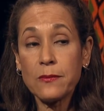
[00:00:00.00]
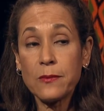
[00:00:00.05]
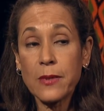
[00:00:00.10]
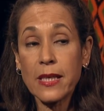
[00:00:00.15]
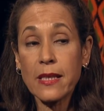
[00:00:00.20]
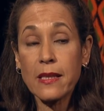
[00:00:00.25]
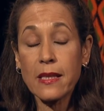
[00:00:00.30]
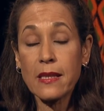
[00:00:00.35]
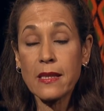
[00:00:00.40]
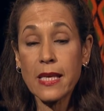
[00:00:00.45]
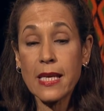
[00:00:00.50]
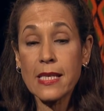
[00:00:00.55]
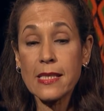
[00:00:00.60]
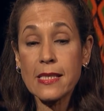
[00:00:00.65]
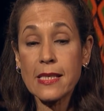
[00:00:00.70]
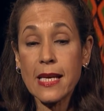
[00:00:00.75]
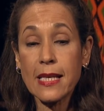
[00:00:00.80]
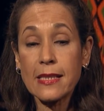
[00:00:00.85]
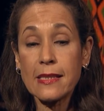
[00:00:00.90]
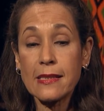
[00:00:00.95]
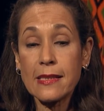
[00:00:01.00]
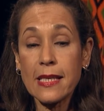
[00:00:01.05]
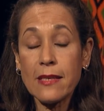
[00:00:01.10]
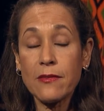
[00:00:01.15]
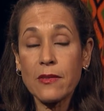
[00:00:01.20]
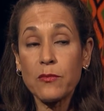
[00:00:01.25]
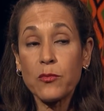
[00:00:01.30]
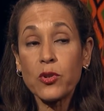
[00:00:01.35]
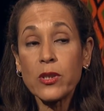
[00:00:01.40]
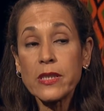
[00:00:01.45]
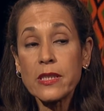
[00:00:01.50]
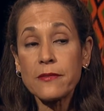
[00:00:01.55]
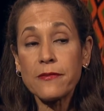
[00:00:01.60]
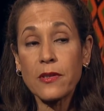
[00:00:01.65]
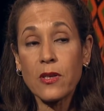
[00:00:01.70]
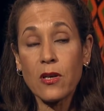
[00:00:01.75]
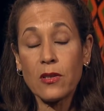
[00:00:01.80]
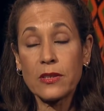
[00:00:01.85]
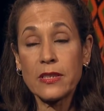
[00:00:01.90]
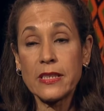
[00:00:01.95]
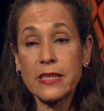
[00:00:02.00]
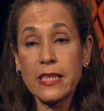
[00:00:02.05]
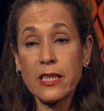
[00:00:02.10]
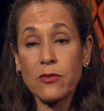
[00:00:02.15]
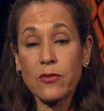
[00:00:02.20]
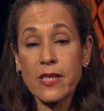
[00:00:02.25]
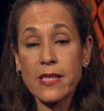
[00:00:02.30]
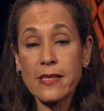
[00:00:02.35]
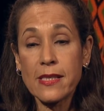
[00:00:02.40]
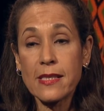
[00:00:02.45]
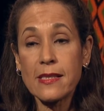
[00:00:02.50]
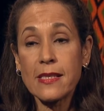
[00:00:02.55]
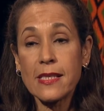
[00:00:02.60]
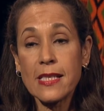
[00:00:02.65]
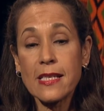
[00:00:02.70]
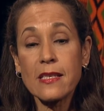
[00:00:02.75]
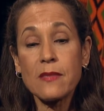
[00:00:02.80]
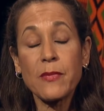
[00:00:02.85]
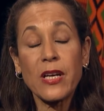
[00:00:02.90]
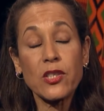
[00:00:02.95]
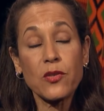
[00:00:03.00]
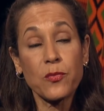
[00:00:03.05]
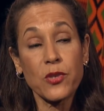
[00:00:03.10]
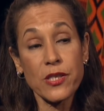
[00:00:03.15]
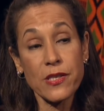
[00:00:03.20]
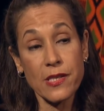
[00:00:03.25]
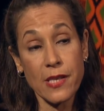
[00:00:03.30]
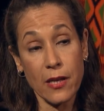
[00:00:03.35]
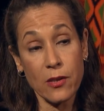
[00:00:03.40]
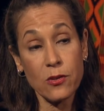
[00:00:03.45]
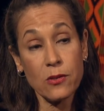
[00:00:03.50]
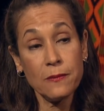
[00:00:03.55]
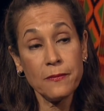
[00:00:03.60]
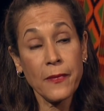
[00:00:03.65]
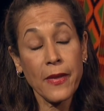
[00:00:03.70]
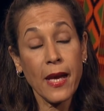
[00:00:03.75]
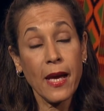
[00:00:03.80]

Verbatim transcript: one of the things that's even more difficult to deal with since it is much more subtle.